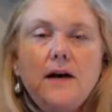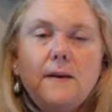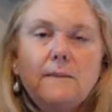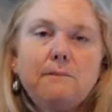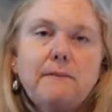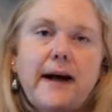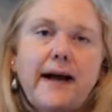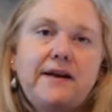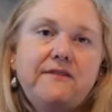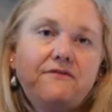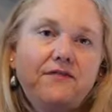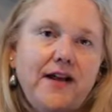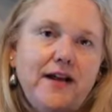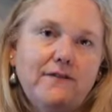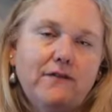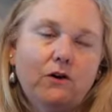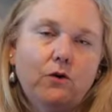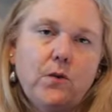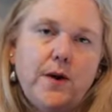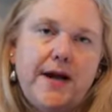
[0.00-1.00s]
My
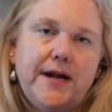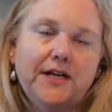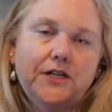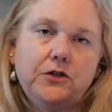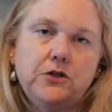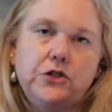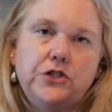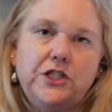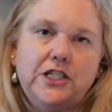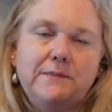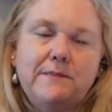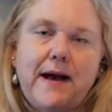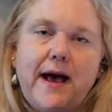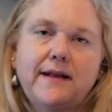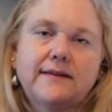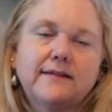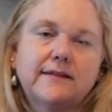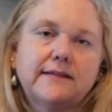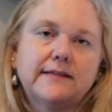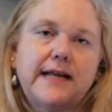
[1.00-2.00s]
favorite way to do sheet
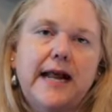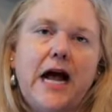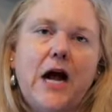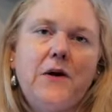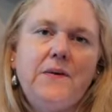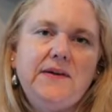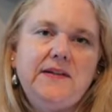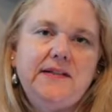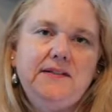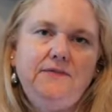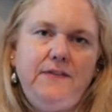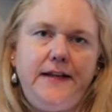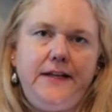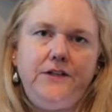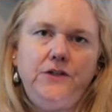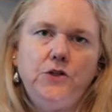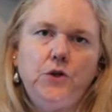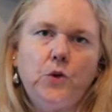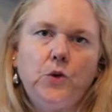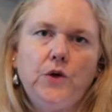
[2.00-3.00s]
masks now is
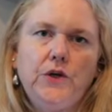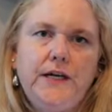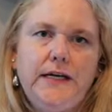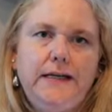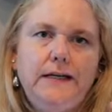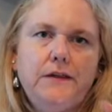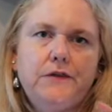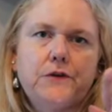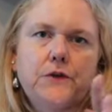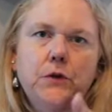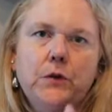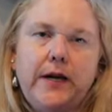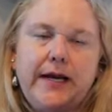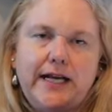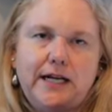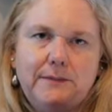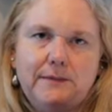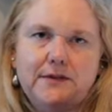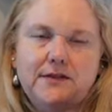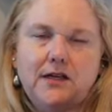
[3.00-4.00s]
Face Tory through
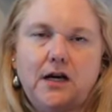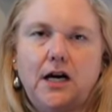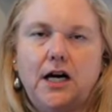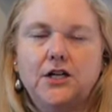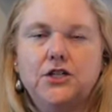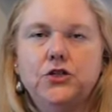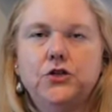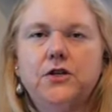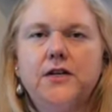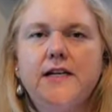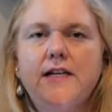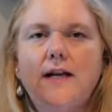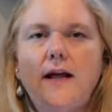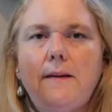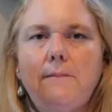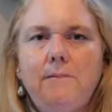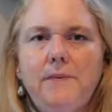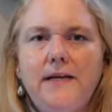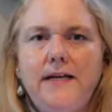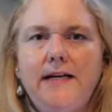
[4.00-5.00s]
Amazon. You can get
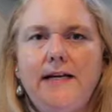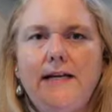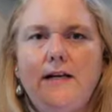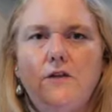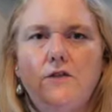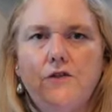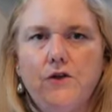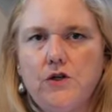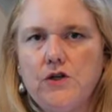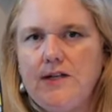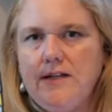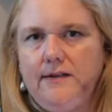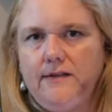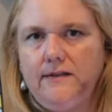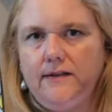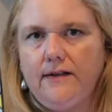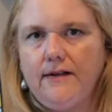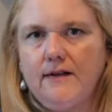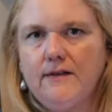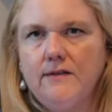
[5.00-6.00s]
a big
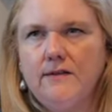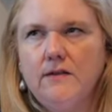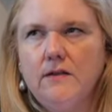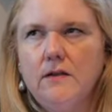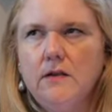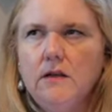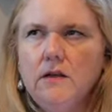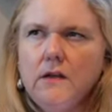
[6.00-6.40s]
36.